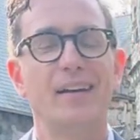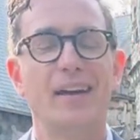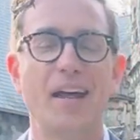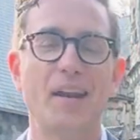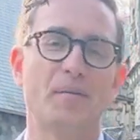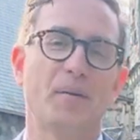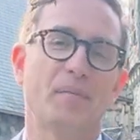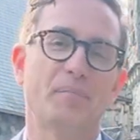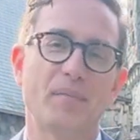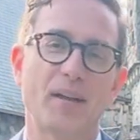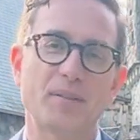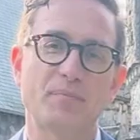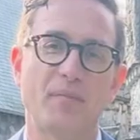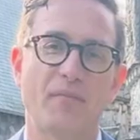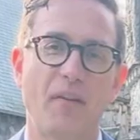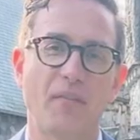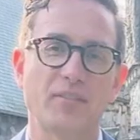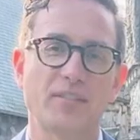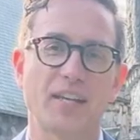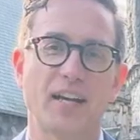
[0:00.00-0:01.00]
Anyway, that's my
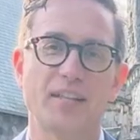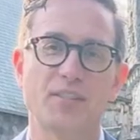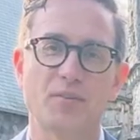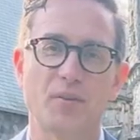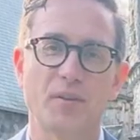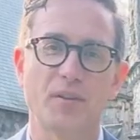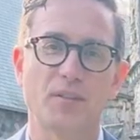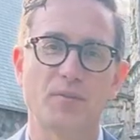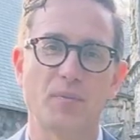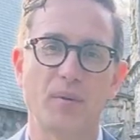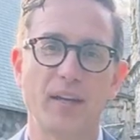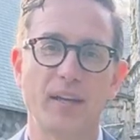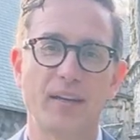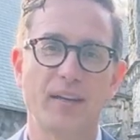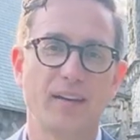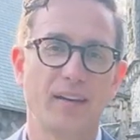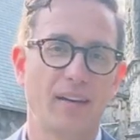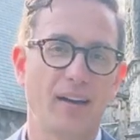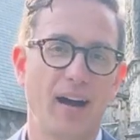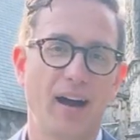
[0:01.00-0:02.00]
favorite science story this week.
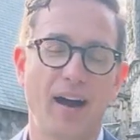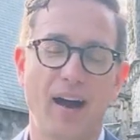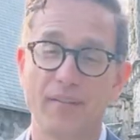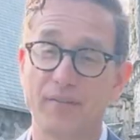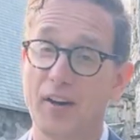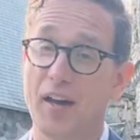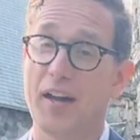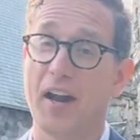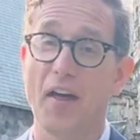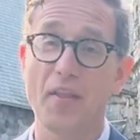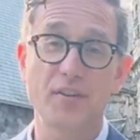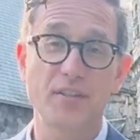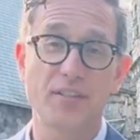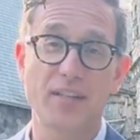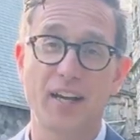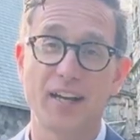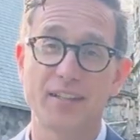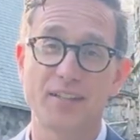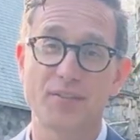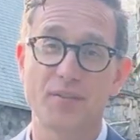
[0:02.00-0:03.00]
I've got other
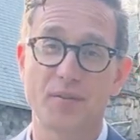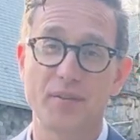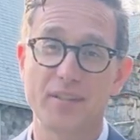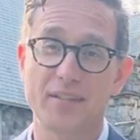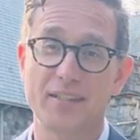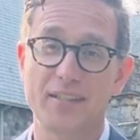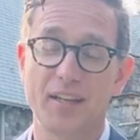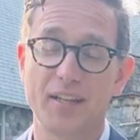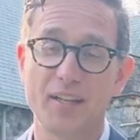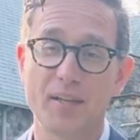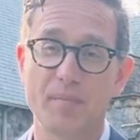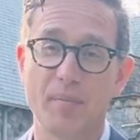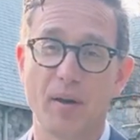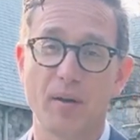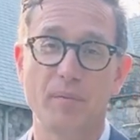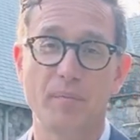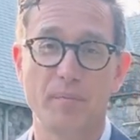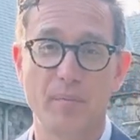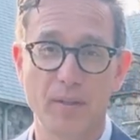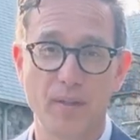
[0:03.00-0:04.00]
science stories to tell you
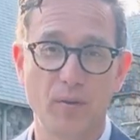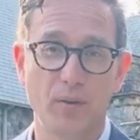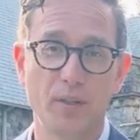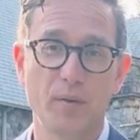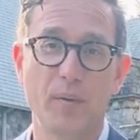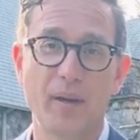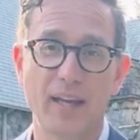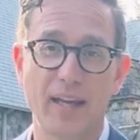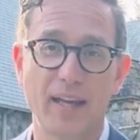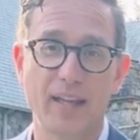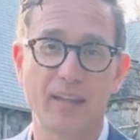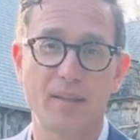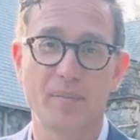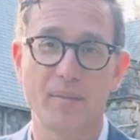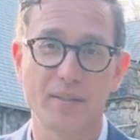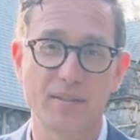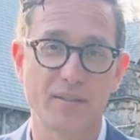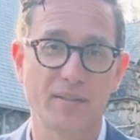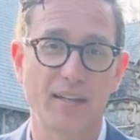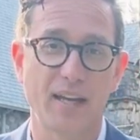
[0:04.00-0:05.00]
about, but the only way to get them
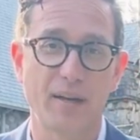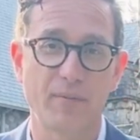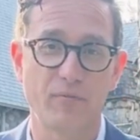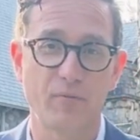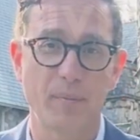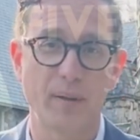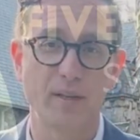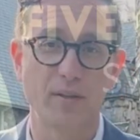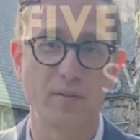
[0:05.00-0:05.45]
is to sign up for my